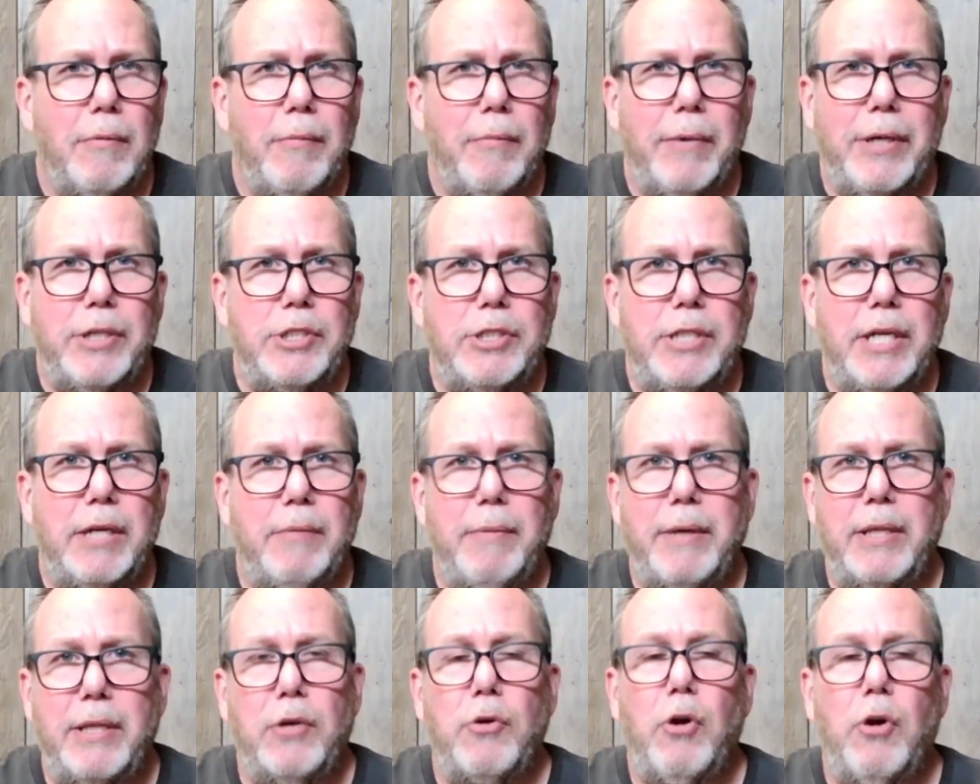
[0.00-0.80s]
which
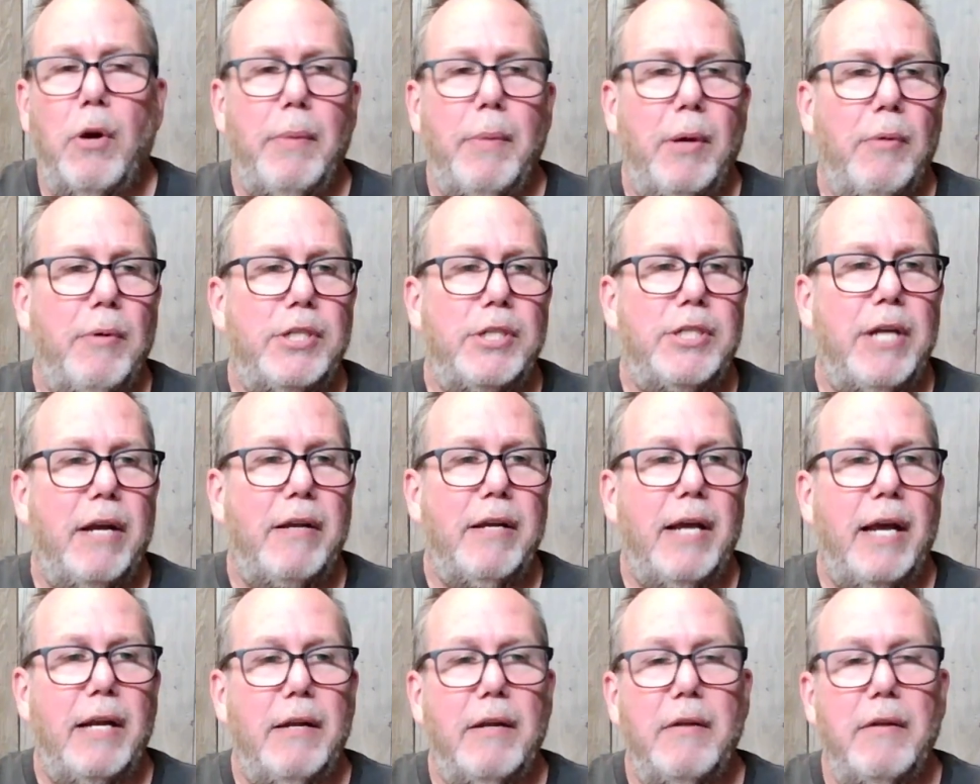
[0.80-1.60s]
didn't ring the doorbell, which I
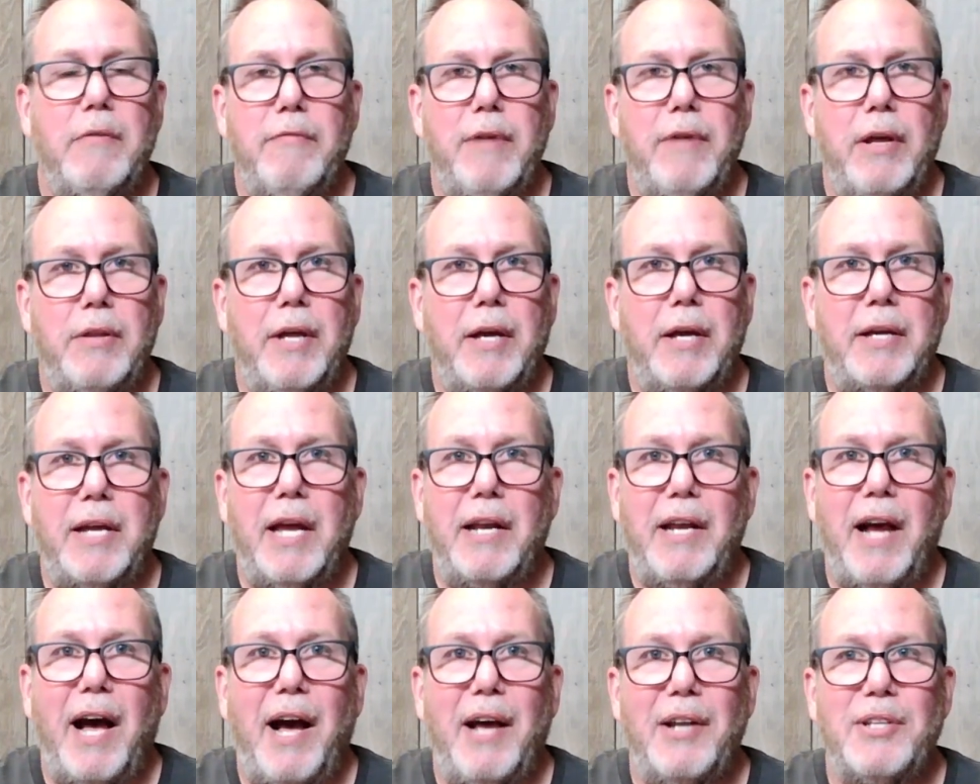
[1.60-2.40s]
kind of found that
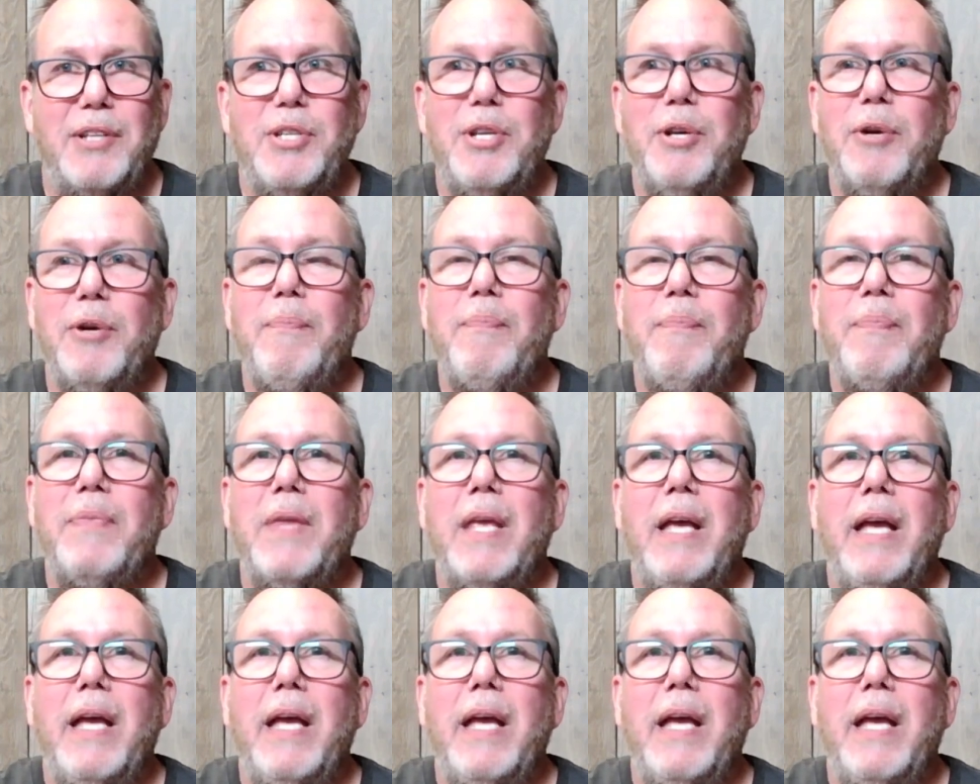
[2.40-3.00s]
kind of odd too.